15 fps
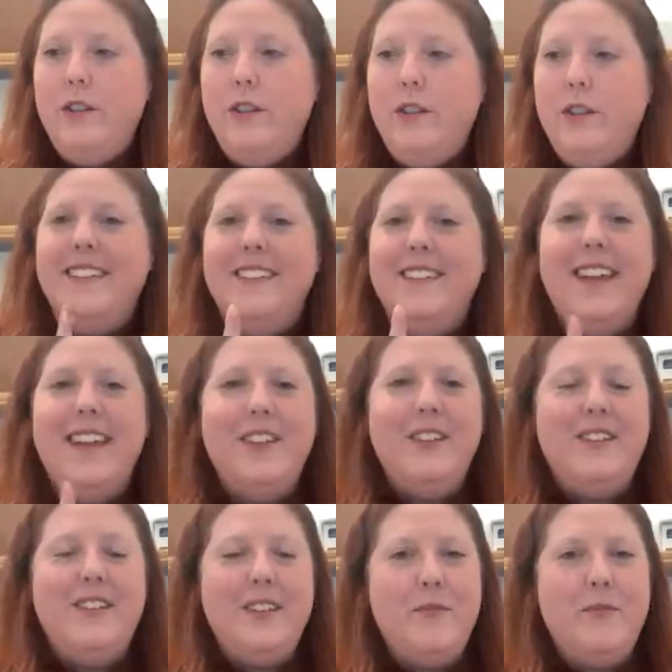Here's another
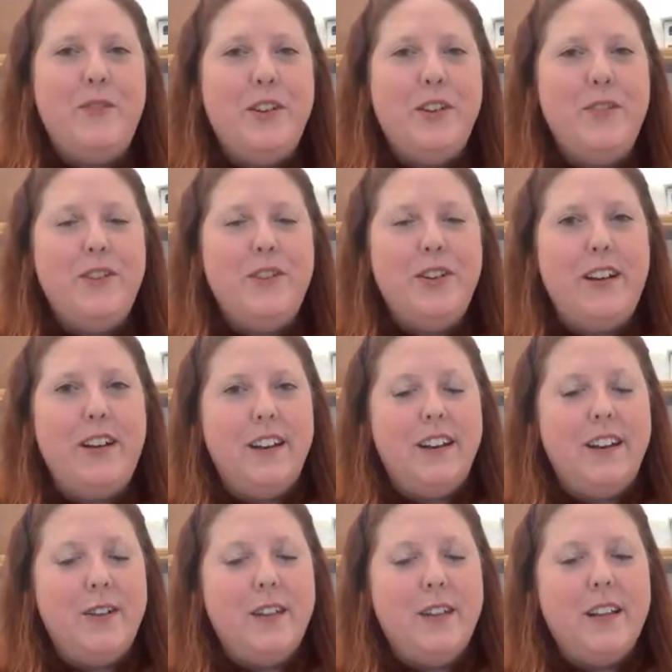tip for you if you're not going
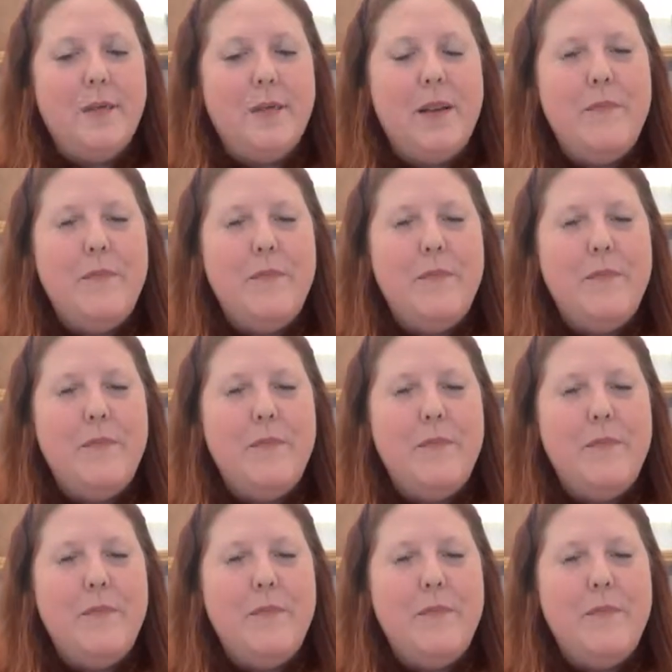to go to Summit.